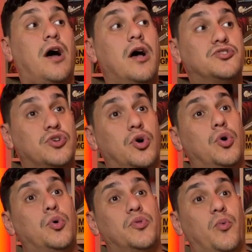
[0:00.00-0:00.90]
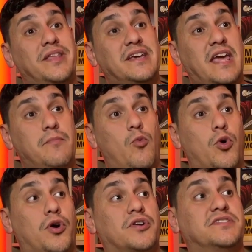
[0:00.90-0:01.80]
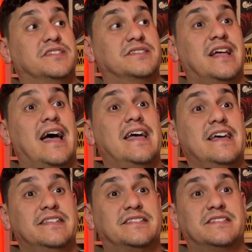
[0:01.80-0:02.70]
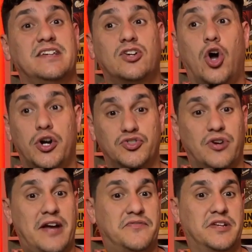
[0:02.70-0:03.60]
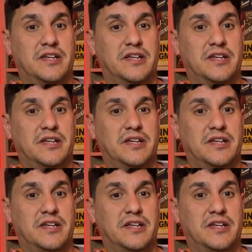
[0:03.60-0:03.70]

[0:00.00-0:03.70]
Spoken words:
So the way the game works is that it's card drafting,